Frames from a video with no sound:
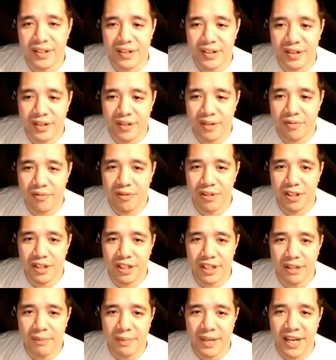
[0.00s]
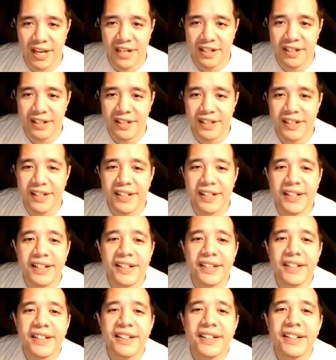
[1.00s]
looks really bad.
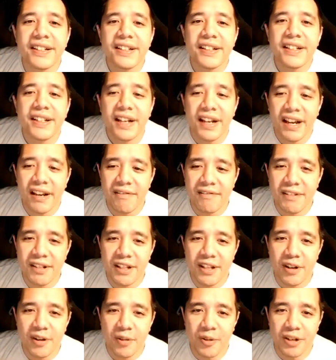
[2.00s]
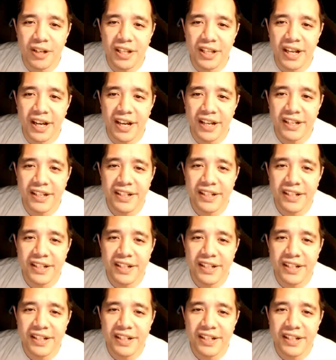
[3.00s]
I really don't want to die.